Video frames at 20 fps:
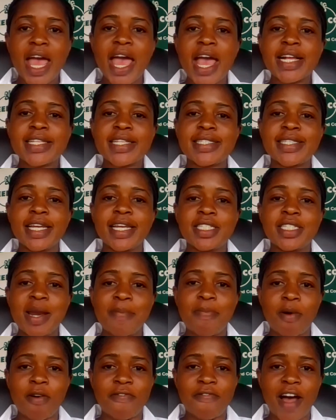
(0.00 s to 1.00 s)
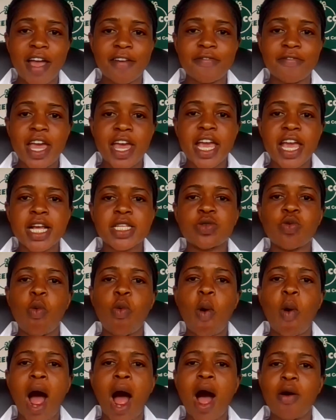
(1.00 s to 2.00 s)
SC555 has
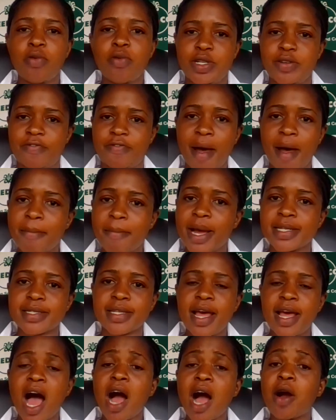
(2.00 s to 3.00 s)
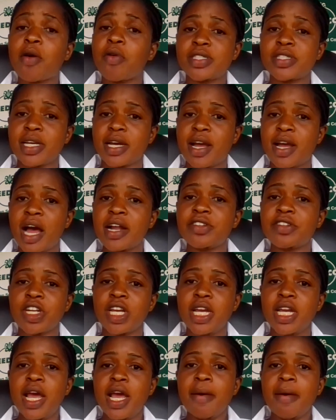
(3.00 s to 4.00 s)
wowed farmers across the
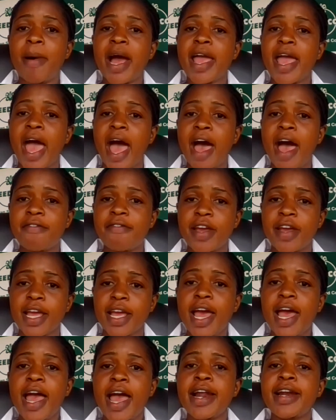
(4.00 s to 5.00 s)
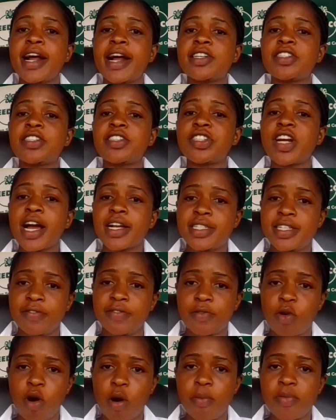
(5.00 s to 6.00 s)
country by having an attractive
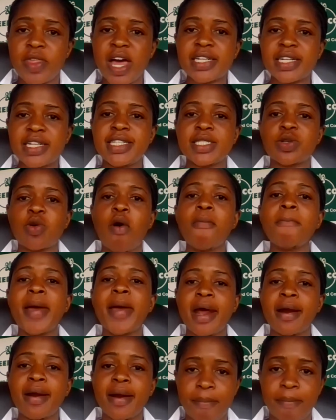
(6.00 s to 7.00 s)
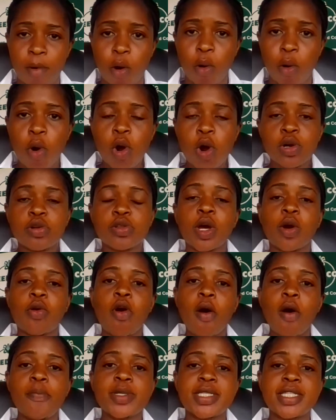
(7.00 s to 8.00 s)
crop that is comparable to the
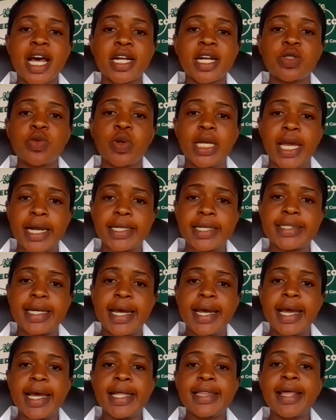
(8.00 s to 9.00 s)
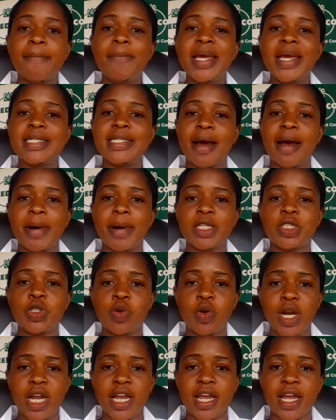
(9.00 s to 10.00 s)
crops that we get in the medium
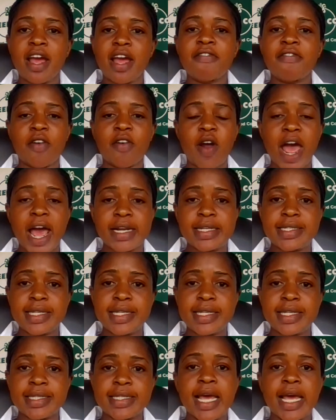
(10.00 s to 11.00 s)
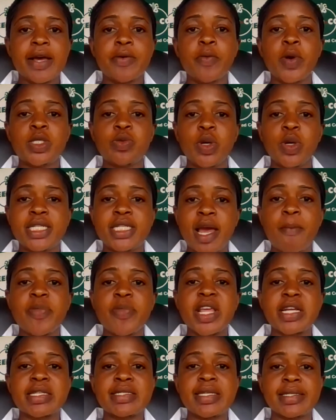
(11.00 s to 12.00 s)
maturing varieties, which we term
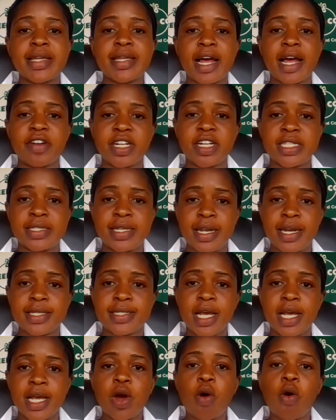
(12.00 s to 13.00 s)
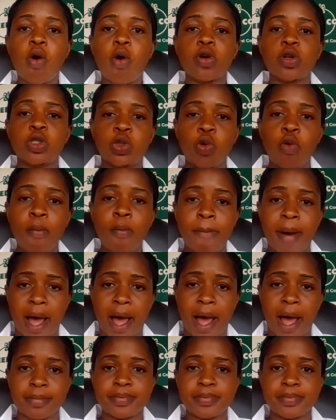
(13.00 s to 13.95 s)
the 600 series or a Shumba.